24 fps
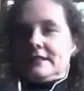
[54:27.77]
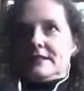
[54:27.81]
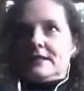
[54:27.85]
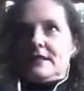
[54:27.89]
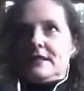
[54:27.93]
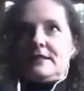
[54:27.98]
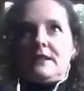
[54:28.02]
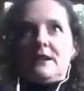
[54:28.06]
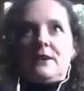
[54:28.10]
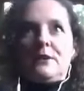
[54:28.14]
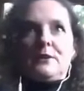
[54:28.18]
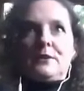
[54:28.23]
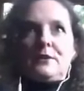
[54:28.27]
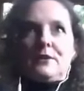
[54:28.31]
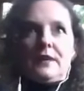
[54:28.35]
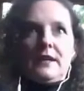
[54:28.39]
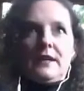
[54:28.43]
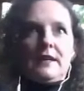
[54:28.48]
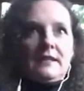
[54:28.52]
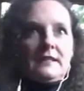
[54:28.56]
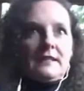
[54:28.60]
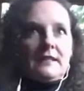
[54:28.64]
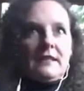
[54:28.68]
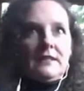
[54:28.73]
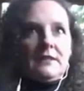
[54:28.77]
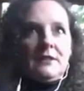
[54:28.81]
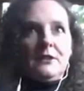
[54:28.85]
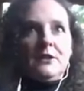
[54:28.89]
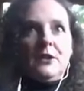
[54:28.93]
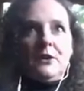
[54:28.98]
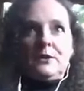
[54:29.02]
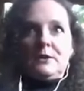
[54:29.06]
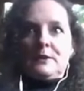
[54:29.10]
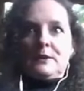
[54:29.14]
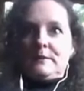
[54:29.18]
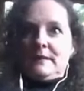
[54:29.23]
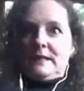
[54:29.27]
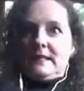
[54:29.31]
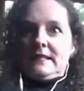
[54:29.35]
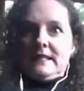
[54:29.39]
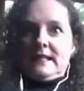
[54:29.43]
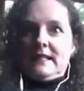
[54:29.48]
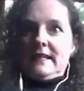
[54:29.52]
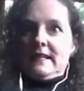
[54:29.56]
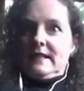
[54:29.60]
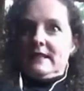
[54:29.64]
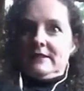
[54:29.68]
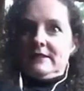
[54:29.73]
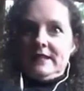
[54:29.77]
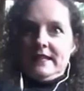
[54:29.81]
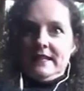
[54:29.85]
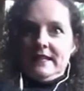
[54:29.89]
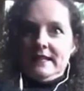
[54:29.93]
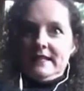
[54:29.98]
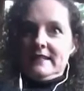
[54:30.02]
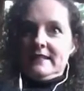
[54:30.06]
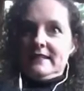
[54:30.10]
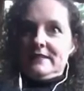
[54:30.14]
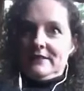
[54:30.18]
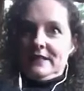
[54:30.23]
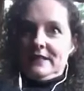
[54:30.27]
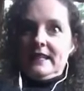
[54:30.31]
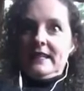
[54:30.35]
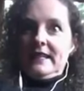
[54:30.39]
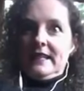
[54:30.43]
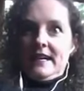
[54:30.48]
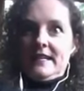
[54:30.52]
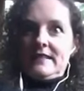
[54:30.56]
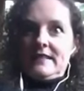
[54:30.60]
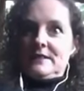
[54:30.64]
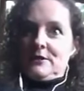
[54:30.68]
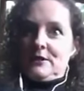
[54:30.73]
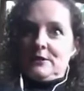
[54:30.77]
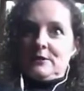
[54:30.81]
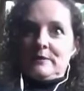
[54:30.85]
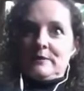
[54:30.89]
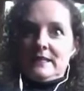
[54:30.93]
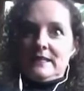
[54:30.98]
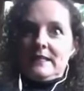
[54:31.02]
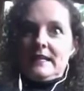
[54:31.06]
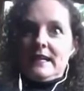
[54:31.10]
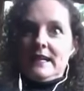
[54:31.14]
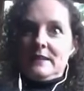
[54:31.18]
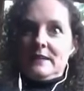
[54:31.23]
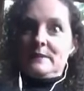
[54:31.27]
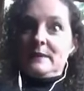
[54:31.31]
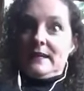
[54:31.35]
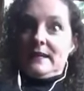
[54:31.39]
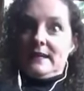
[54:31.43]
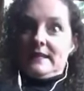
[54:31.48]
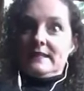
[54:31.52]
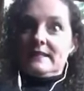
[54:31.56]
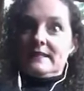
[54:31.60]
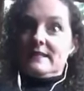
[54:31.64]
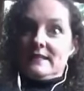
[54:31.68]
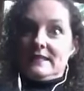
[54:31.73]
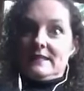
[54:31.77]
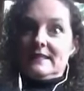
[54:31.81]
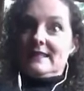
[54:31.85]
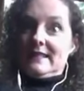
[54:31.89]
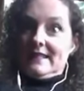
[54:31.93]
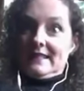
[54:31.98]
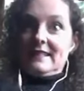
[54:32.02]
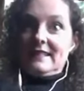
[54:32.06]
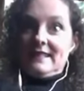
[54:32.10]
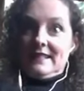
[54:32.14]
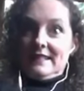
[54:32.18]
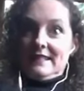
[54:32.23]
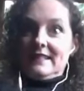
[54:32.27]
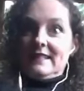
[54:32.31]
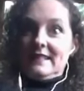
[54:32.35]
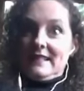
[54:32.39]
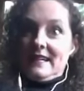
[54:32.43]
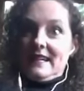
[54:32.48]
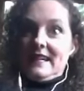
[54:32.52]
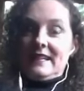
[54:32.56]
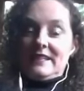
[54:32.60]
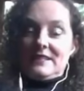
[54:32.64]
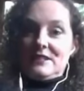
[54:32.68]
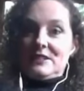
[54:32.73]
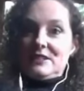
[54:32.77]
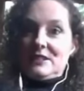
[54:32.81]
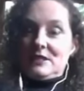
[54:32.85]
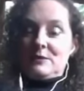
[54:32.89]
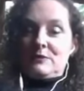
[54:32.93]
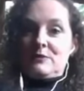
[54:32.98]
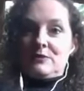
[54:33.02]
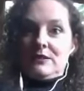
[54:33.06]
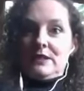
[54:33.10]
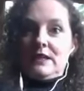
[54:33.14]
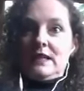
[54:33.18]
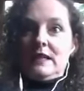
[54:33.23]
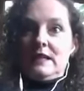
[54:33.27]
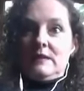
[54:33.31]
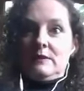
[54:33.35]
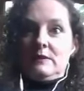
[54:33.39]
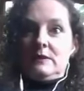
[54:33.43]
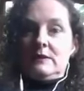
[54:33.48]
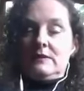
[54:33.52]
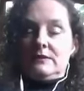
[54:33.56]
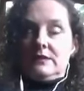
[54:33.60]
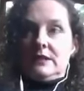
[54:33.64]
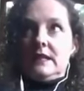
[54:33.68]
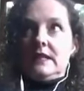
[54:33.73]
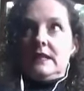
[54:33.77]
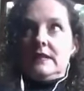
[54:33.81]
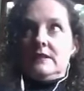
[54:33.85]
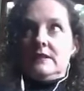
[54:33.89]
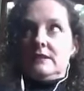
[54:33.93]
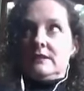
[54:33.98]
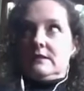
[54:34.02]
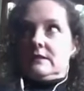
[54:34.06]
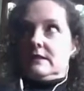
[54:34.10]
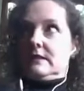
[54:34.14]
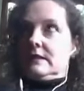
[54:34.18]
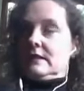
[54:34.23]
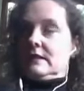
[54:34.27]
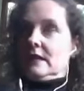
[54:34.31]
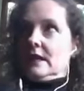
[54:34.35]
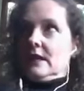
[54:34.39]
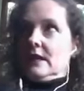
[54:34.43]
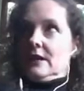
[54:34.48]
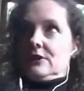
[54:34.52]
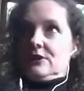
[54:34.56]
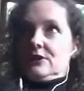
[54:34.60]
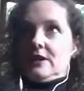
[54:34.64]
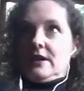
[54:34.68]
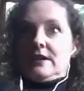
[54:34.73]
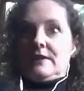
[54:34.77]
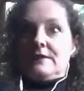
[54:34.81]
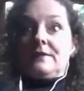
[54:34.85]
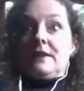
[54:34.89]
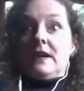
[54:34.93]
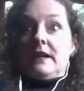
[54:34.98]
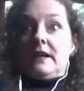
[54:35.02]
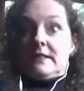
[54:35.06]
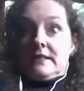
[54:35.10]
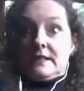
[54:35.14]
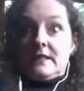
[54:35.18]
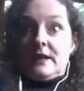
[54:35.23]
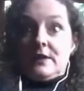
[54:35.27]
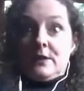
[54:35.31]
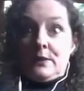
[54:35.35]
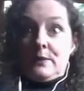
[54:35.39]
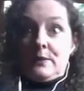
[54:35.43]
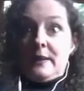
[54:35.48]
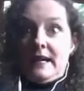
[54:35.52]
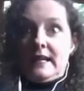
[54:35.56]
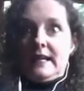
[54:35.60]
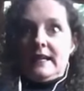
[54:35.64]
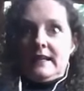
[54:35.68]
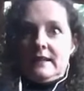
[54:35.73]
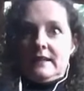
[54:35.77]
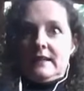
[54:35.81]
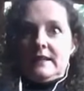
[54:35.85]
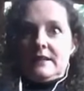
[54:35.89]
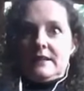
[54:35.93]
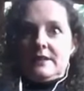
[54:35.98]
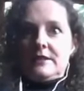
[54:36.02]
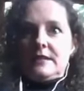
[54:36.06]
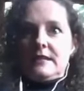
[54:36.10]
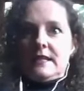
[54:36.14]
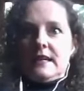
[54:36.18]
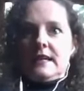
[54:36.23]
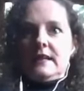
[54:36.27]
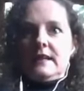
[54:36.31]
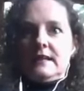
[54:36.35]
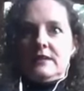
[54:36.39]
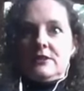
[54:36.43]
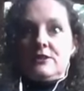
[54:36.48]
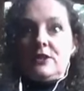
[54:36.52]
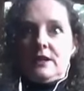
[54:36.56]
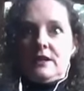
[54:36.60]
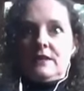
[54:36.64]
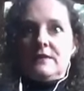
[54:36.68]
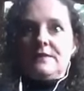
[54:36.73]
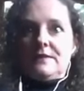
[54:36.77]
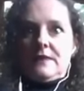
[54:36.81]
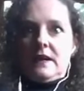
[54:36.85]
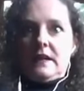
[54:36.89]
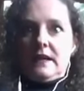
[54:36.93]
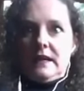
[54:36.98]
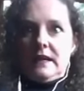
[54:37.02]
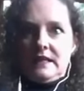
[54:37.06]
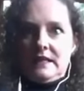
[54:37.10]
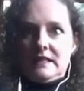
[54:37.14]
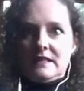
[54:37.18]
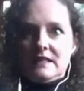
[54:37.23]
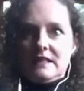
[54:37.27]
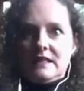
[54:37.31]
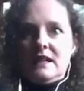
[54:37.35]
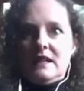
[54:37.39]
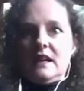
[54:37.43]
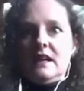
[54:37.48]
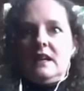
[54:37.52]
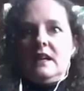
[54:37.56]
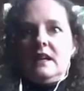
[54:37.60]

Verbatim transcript: this whole thing has kind of knocked me silly. Really, it really has knocked me sideways. Yeah, it's just really, really trying to find another way, like you said, like trying to find